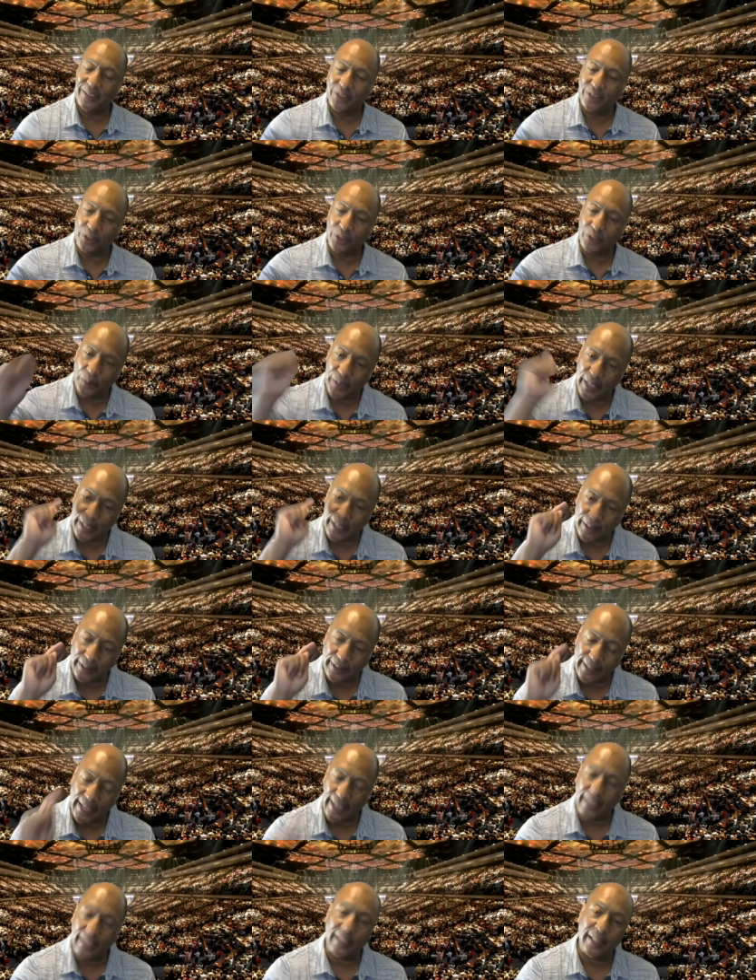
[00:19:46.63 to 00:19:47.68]
so that
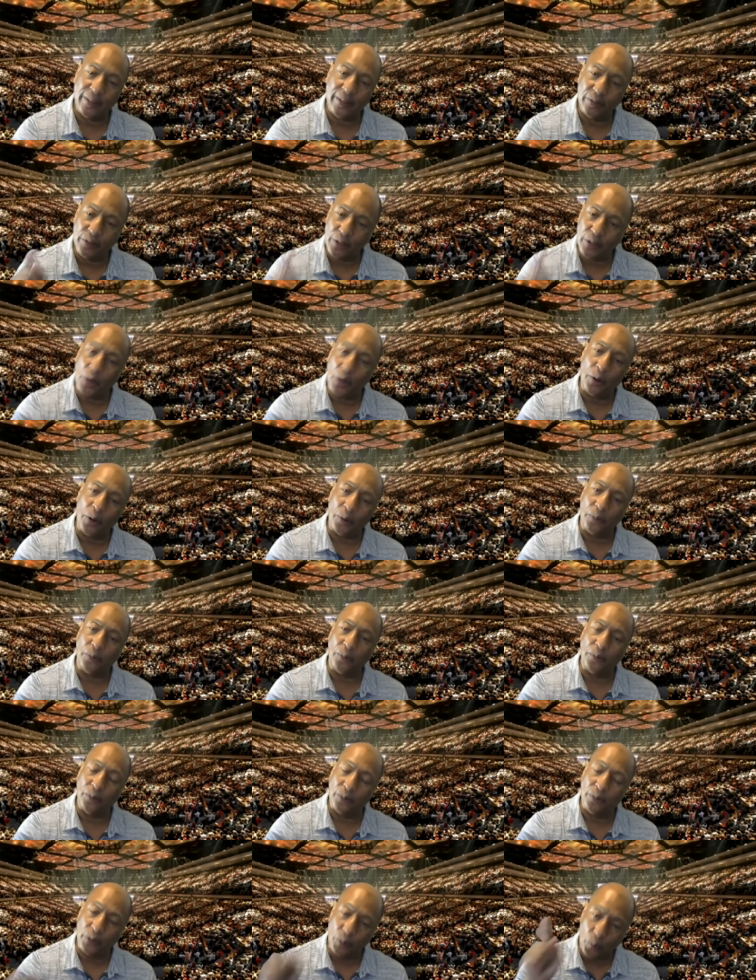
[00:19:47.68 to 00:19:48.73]
they can know
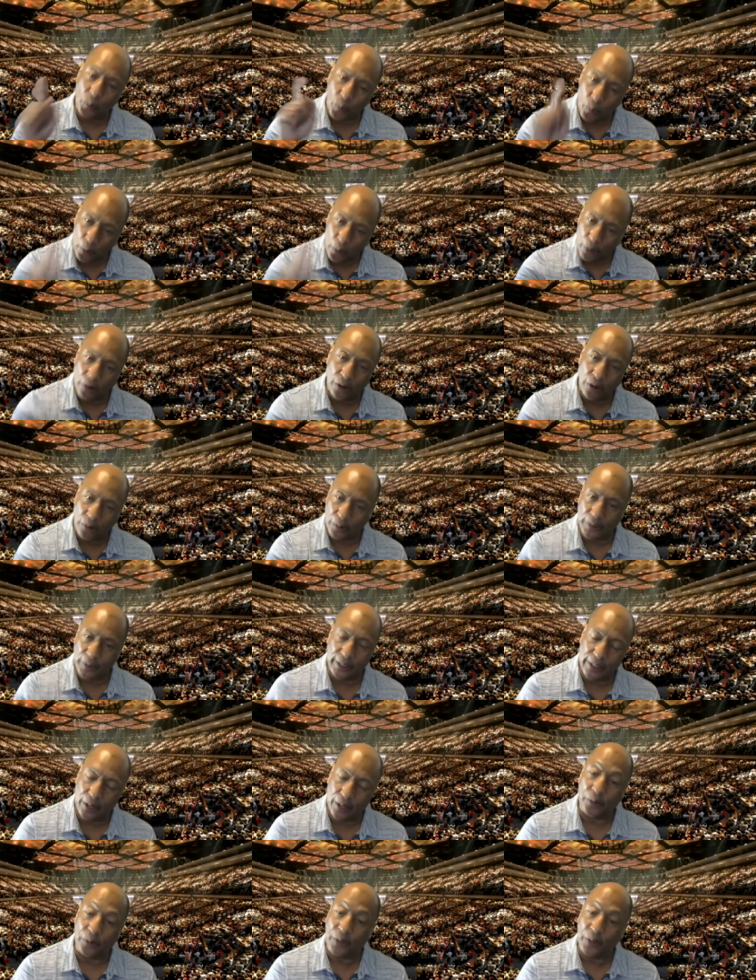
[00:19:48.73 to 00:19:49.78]
the world
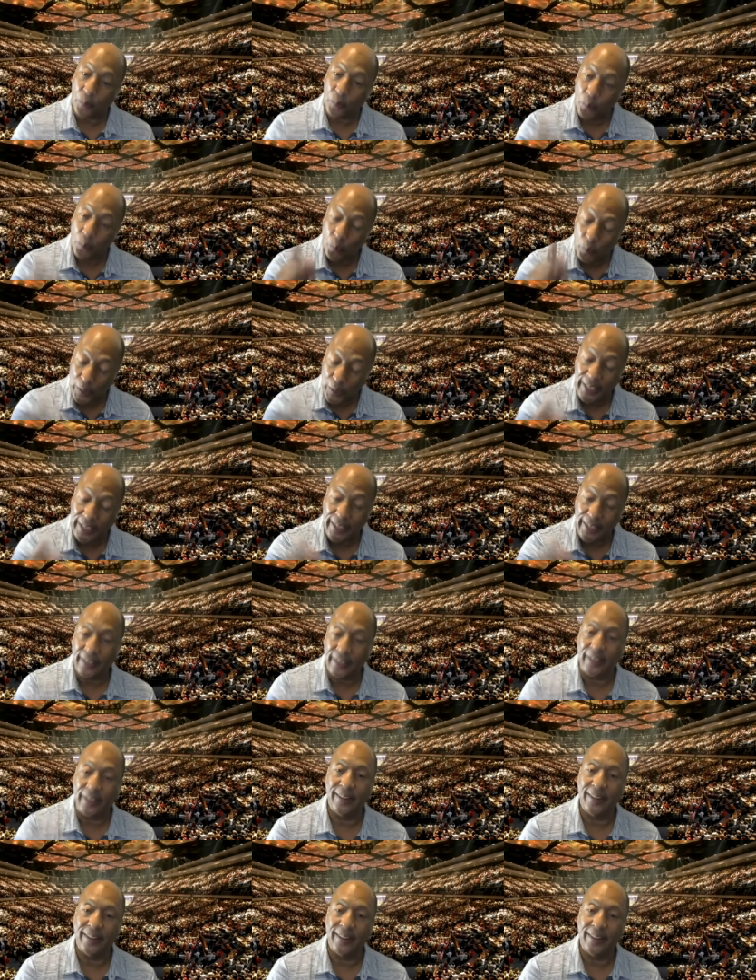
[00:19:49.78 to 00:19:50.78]
will know that we